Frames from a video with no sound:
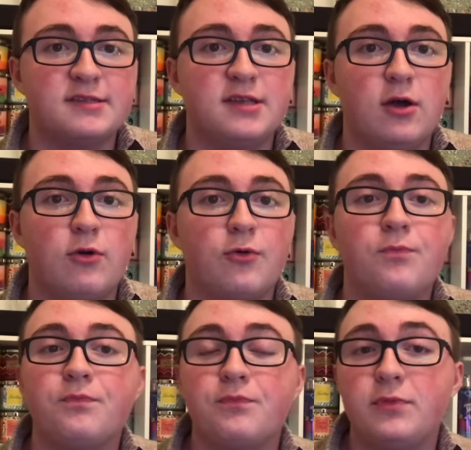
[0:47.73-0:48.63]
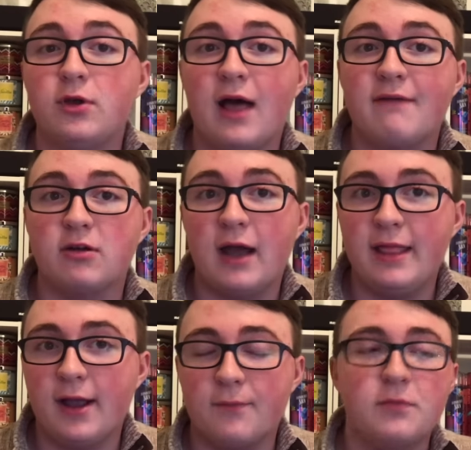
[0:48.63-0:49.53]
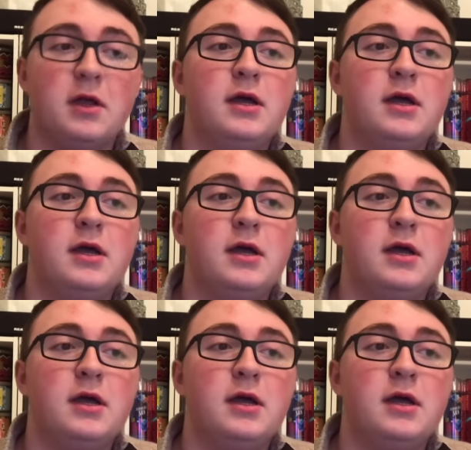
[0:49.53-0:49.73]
so you'll have it right there.